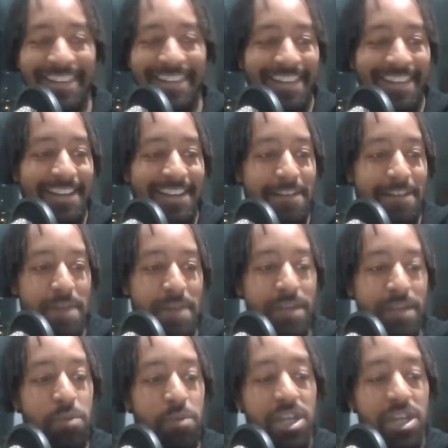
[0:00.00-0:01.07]
and
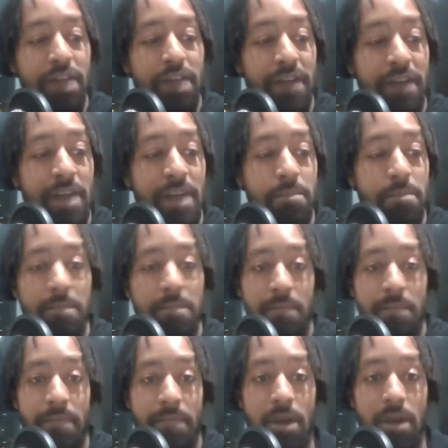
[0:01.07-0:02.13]
then tough game
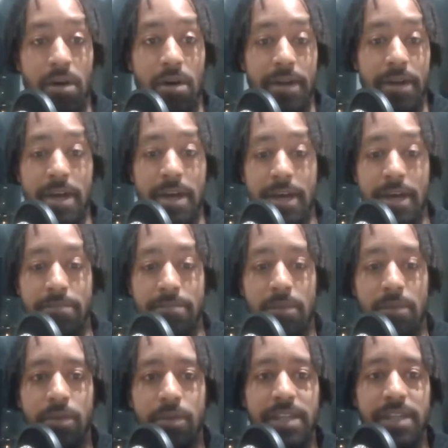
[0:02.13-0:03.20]

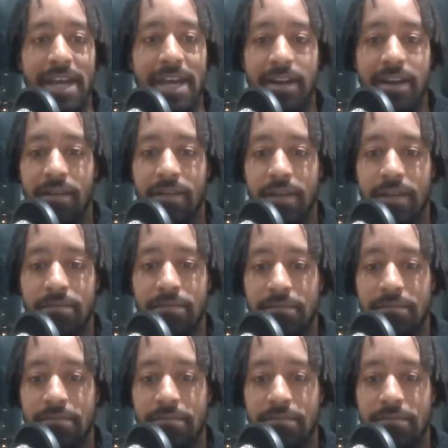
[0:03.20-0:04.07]
on Saturday, I think.